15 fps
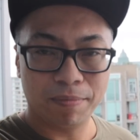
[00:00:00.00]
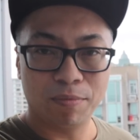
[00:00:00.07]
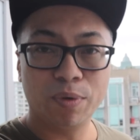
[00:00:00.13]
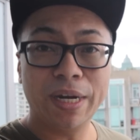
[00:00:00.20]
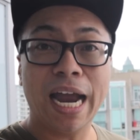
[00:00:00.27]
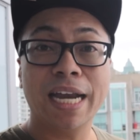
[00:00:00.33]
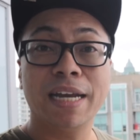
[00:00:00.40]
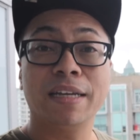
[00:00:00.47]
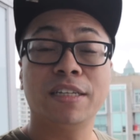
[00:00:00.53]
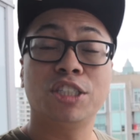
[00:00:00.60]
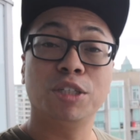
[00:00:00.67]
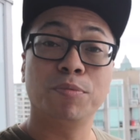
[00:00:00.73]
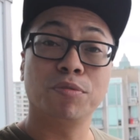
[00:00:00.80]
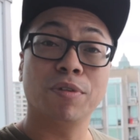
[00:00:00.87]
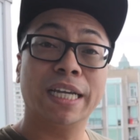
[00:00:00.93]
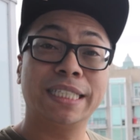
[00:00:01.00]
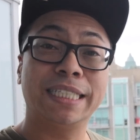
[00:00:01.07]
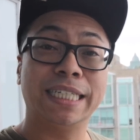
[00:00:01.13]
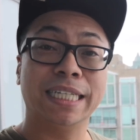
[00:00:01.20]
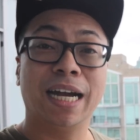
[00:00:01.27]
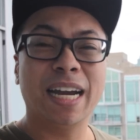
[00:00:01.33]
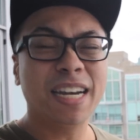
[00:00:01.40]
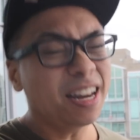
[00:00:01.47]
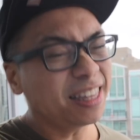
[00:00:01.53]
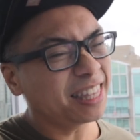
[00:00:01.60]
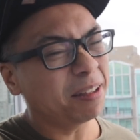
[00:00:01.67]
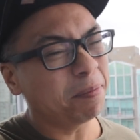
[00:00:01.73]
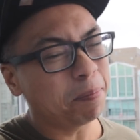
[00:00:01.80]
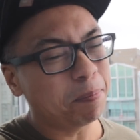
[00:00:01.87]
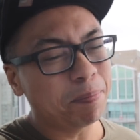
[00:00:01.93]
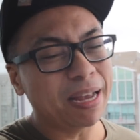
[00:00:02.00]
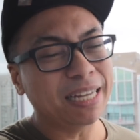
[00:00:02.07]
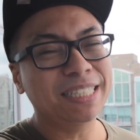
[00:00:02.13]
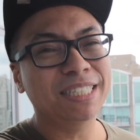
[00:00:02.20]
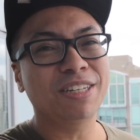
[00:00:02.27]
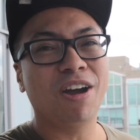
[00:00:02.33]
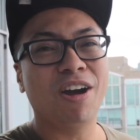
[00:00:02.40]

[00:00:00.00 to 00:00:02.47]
We had a Subaru STI, not the best